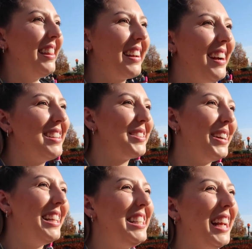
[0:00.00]
The guys are
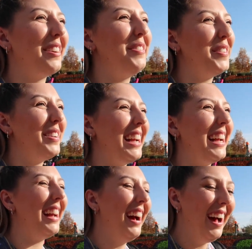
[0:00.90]
waiting for
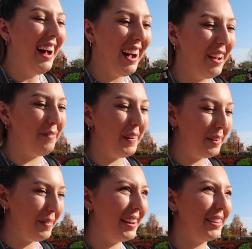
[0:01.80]
me. I've been
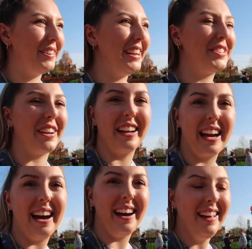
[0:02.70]
a mile away trying to
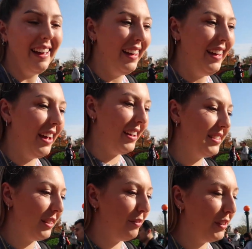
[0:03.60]
get
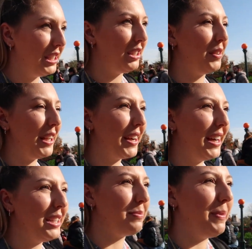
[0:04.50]
some footage for you guys,